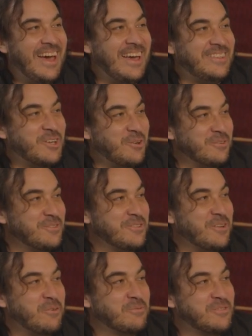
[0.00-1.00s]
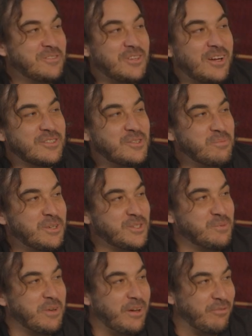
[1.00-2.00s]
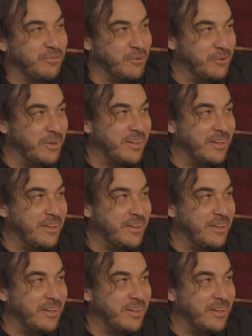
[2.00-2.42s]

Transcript: Hey, don't talk too much about food.